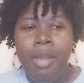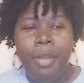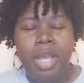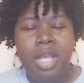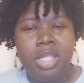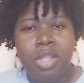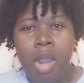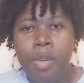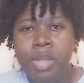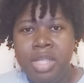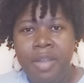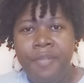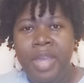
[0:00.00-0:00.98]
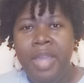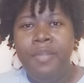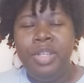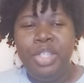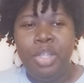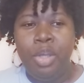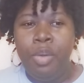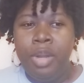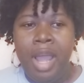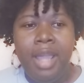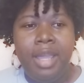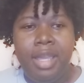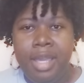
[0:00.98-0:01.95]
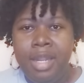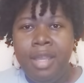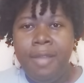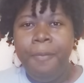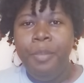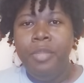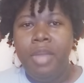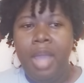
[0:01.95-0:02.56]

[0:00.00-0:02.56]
because Star was their favorite show, and I get it.